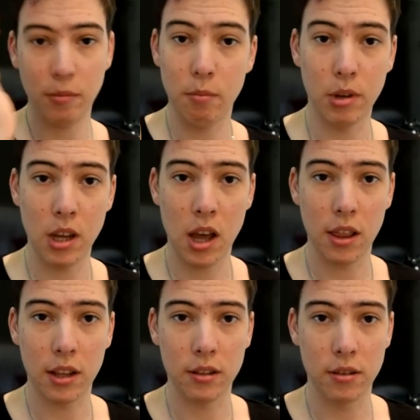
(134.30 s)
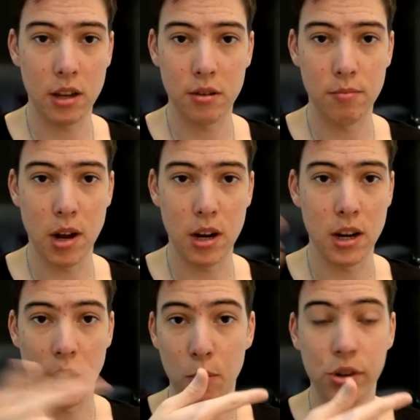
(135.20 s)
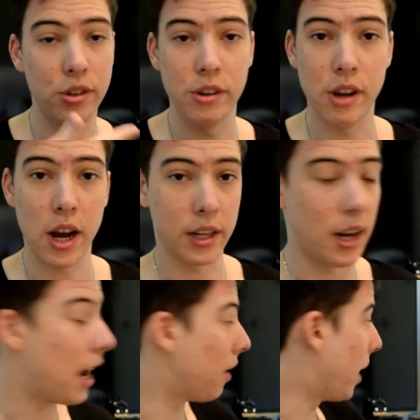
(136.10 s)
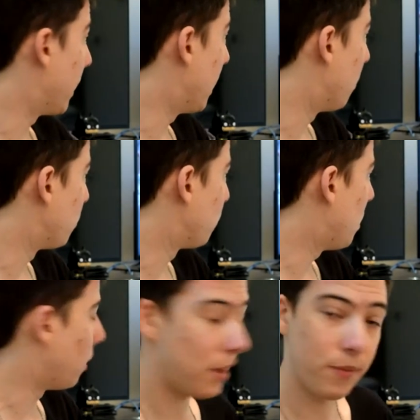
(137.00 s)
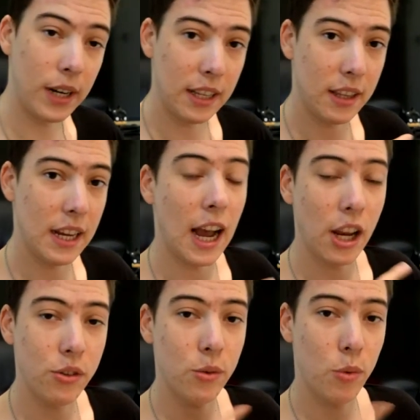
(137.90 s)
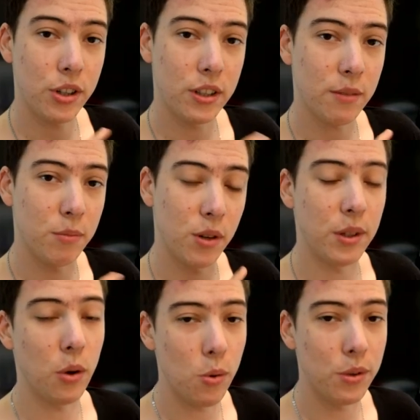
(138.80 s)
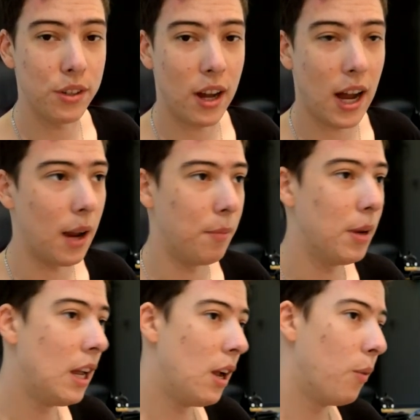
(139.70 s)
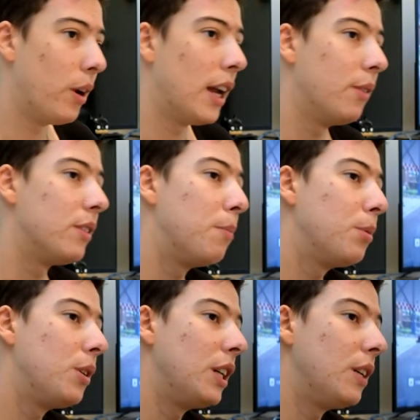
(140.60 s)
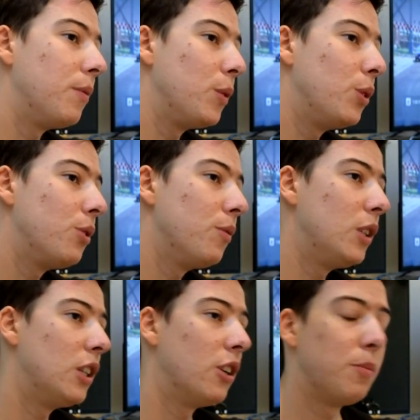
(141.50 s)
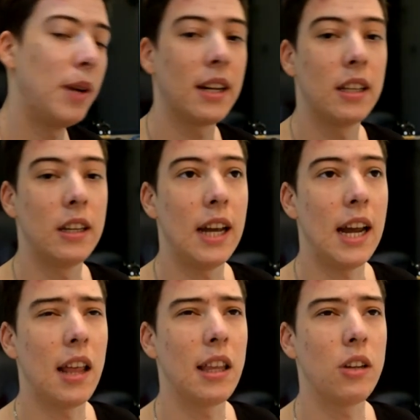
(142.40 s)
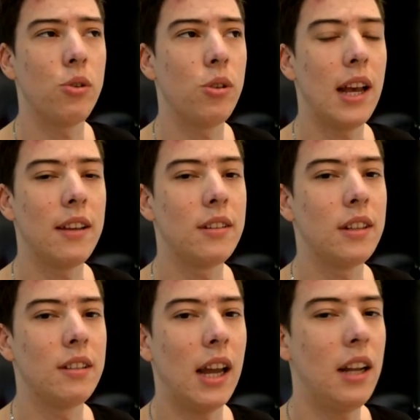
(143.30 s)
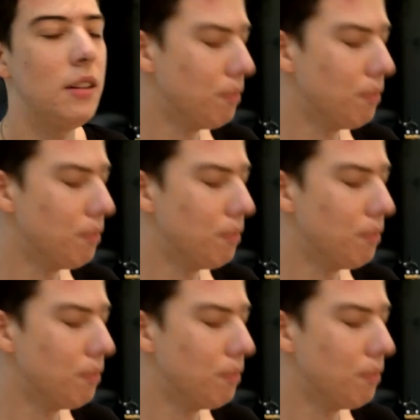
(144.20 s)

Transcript: but yeah, that's that's about it. I'm watching The Dark Knight right now as well. Funny thing, I used to watch this movie all the time when I was uploading YouTube videos back in the day. I think 2010.